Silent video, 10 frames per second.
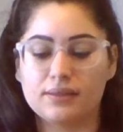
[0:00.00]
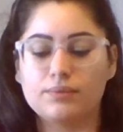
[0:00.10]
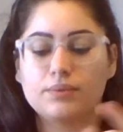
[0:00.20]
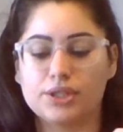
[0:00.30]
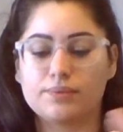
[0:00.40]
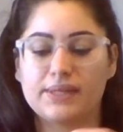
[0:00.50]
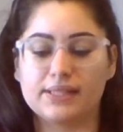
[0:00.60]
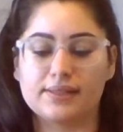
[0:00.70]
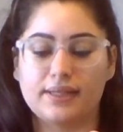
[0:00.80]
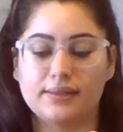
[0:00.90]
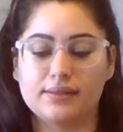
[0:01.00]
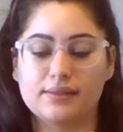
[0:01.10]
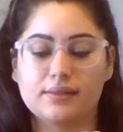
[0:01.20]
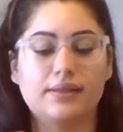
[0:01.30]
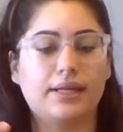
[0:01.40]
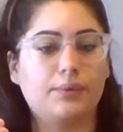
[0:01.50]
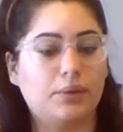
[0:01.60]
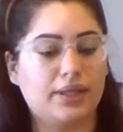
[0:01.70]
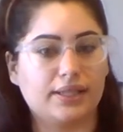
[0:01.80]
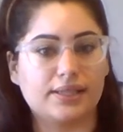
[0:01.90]
which makes sense, than it
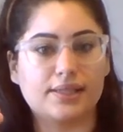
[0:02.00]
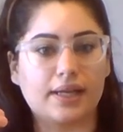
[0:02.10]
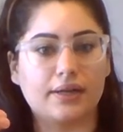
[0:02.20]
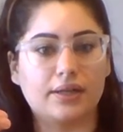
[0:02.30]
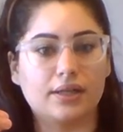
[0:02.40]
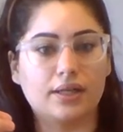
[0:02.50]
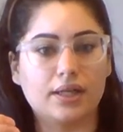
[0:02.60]
would in the center.